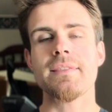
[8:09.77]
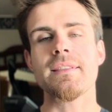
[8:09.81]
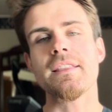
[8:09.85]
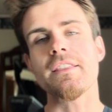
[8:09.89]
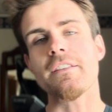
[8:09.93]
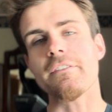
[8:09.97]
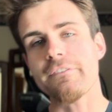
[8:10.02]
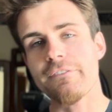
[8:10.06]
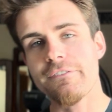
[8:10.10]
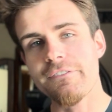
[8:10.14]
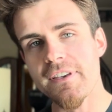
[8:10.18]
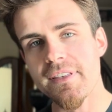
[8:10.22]
then the
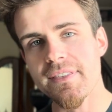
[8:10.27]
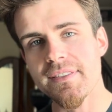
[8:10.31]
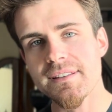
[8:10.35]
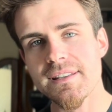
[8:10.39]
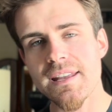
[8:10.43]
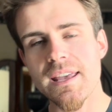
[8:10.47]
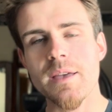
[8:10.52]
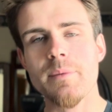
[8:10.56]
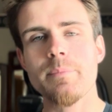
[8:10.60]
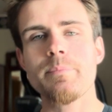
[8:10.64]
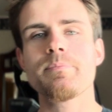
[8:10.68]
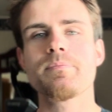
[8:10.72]
5th
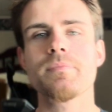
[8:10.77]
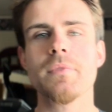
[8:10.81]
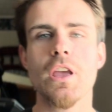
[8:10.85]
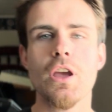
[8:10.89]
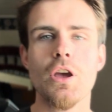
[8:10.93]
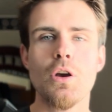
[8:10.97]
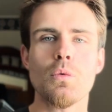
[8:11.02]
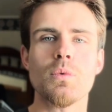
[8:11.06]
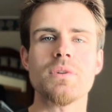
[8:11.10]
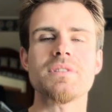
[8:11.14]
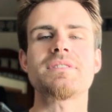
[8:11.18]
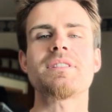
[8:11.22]
tip
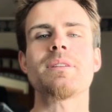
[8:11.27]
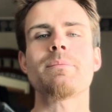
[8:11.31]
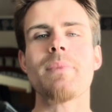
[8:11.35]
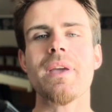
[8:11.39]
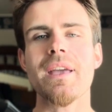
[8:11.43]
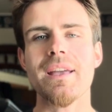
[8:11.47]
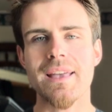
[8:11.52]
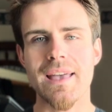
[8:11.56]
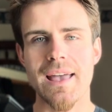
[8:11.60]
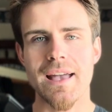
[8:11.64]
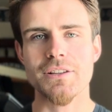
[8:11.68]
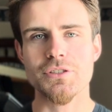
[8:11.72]
was to
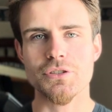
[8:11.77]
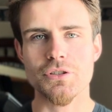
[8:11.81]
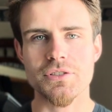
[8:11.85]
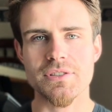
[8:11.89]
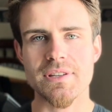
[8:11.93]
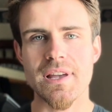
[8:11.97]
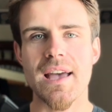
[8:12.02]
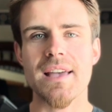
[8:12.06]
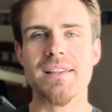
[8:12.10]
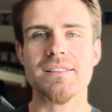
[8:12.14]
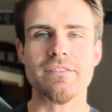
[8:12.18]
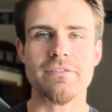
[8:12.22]
make
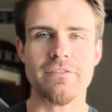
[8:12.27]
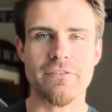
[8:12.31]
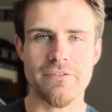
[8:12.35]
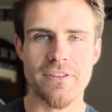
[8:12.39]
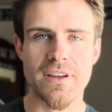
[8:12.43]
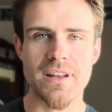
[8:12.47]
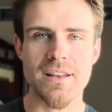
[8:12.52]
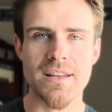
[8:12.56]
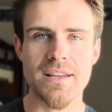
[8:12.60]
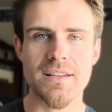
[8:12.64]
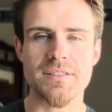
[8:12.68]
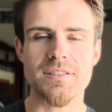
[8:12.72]
exercise and
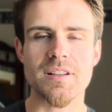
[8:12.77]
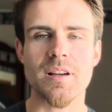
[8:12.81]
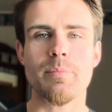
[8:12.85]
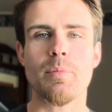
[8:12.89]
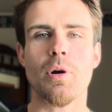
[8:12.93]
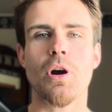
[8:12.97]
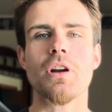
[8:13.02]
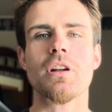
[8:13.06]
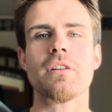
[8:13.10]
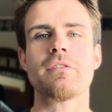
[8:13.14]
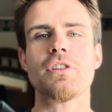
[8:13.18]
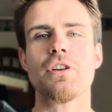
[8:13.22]
fitness a
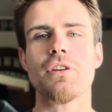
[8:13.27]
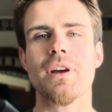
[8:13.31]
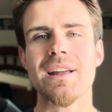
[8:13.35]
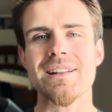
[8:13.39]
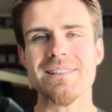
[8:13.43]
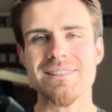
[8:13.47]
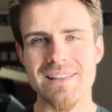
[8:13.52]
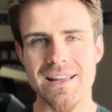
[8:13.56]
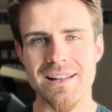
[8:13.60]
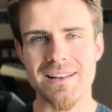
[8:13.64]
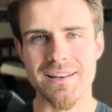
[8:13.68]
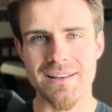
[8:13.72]
part of your
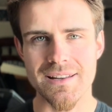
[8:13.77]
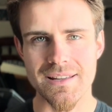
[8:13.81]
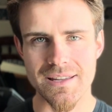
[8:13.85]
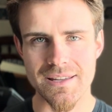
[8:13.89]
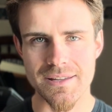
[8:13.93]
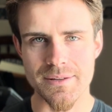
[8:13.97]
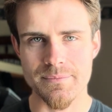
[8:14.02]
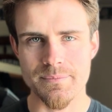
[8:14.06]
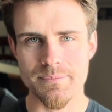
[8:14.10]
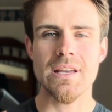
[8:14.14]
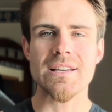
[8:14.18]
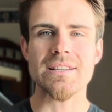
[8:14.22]
identity.
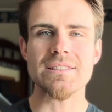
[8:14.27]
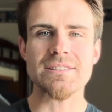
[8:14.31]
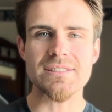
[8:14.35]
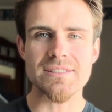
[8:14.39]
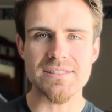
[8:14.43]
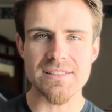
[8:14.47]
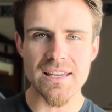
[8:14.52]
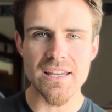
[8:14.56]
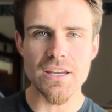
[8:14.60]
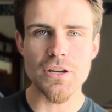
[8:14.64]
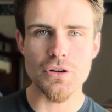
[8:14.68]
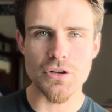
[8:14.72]

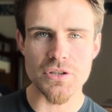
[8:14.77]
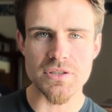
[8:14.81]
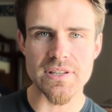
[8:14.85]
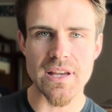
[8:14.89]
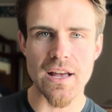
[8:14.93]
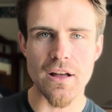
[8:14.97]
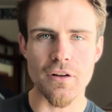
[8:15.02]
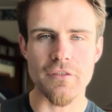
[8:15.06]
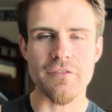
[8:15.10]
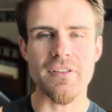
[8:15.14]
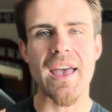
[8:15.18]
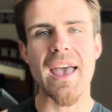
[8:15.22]
See
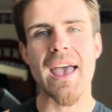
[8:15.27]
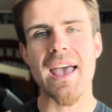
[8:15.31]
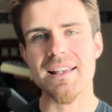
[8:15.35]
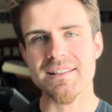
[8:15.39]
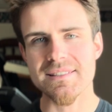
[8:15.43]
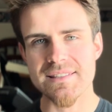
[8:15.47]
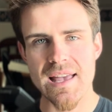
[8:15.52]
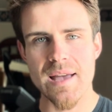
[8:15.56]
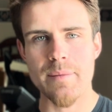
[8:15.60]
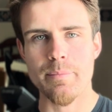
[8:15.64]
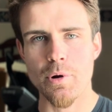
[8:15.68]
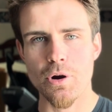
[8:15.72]
yourself as
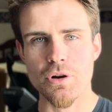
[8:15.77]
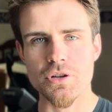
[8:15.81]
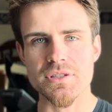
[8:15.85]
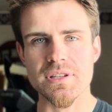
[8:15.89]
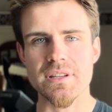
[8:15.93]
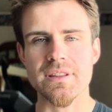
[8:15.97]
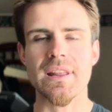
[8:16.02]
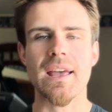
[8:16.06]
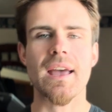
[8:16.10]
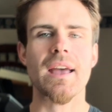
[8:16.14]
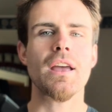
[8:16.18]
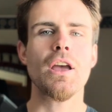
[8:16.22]
that person
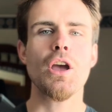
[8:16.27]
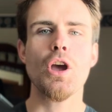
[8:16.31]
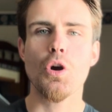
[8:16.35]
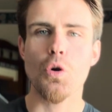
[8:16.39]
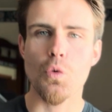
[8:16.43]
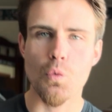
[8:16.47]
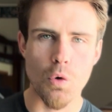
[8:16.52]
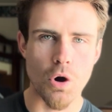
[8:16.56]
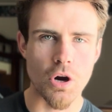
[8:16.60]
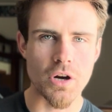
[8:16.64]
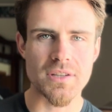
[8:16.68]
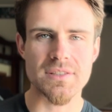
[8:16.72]
that
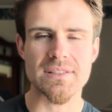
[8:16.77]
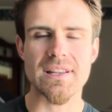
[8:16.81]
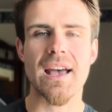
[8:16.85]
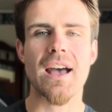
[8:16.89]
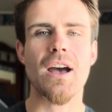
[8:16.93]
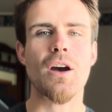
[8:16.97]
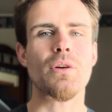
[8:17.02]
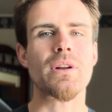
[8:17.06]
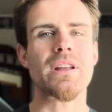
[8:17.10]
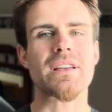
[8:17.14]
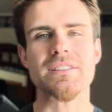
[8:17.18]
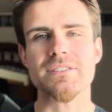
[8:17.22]
works
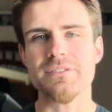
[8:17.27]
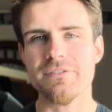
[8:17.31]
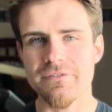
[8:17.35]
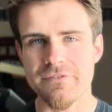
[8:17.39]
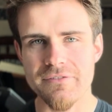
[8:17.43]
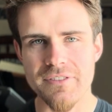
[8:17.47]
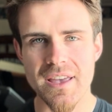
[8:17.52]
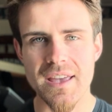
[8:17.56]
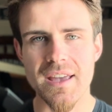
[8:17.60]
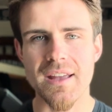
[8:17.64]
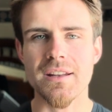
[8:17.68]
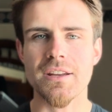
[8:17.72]
out, is
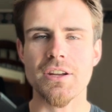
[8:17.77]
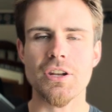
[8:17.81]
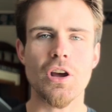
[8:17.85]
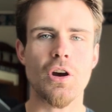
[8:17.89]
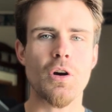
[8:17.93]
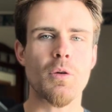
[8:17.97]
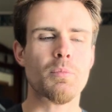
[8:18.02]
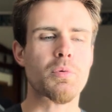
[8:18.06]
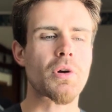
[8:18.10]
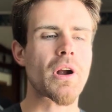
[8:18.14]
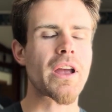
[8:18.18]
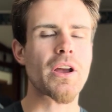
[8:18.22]
fit,
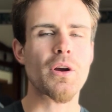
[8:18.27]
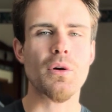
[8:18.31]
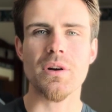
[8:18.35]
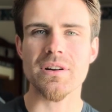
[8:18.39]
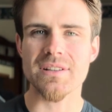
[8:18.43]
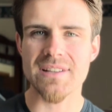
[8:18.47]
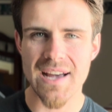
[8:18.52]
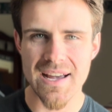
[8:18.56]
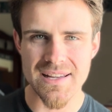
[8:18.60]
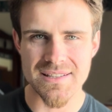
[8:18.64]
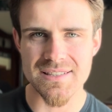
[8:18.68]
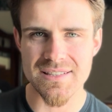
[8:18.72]

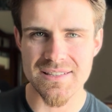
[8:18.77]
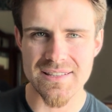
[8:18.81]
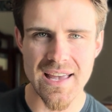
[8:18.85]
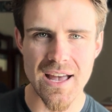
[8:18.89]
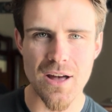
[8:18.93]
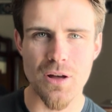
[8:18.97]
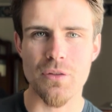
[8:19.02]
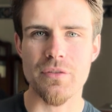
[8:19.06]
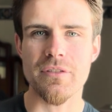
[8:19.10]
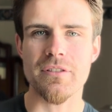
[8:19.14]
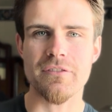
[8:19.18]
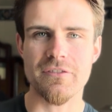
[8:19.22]
prioritizes
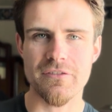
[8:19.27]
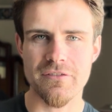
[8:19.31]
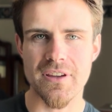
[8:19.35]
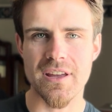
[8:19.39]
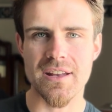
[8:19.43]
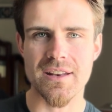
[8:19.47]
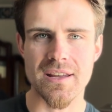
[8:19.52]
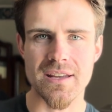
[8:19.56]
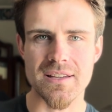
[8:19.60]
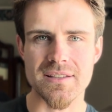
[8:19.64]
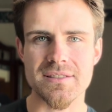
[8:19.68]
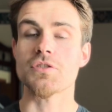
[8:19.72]
health and
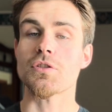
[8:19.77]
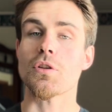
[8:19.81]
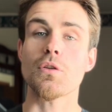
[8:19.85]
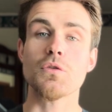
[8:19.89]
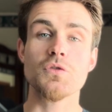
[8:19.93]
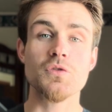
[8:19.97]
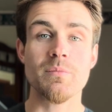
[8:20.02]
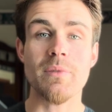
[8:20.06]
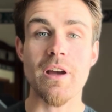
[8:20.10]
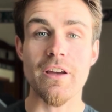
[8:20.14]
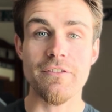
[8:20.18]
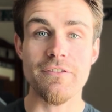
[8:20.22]
fitness. So those
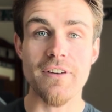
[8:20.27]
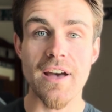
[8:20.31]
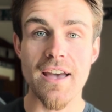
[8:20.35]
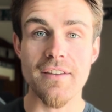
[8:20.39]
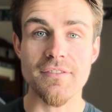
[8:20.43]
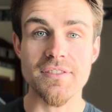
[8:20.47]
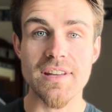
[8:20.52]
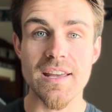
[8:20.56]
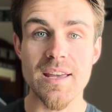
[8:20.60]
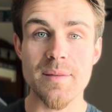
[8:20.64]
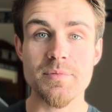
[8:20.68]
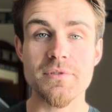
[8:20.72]
are my 5
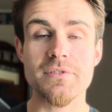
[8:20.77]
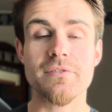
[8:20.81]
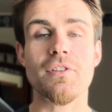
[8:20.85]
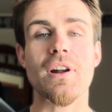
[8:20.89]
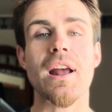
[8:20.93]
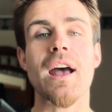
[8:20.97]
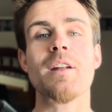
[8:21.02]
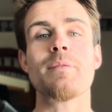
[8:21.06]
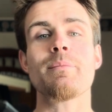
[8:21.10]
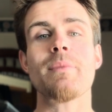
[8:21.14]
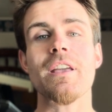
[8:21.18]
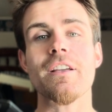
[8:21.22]
tips for
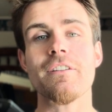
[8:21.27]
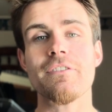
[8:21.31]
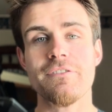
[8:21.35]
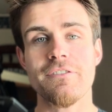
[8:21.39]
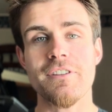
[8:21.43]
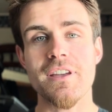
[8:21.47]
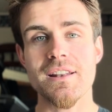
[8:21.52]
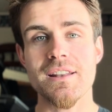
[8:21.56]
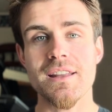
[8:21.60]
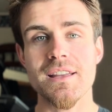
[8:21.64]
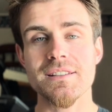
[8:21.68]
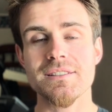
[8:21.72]
how to make
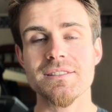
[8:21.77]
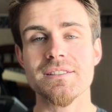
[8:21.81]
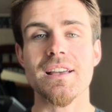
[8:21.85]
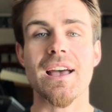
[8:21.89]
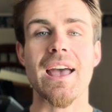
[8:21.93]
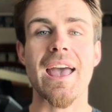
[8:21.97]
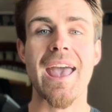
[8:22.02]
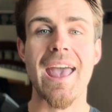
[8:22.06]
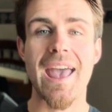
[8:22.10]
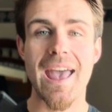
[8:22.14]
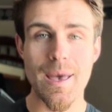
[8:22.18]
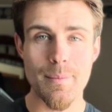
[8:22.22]
fitness a
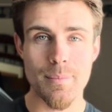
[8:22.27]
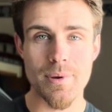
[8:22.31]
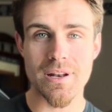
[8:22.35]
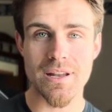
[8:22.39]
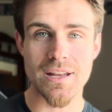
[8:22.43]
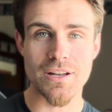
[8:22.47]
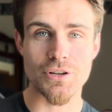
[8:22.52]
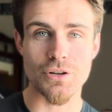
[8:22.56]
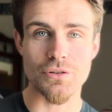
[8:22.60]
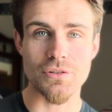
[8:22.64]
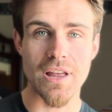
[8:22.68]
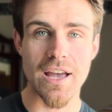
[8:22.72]
habit in
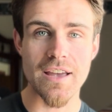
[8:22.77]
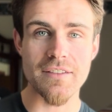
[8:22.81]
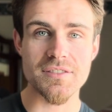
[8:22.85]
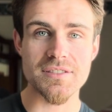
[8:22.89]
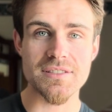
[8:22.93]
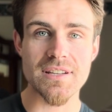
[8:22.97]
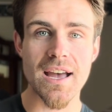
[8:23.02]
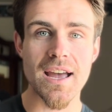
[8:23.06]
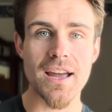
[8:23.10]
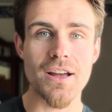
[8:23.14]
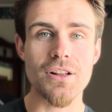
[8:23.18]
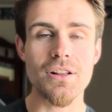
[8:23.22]
your
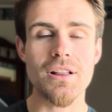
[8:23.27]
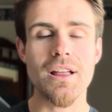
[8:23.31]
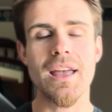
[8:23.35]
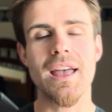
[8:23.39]
lifestyle.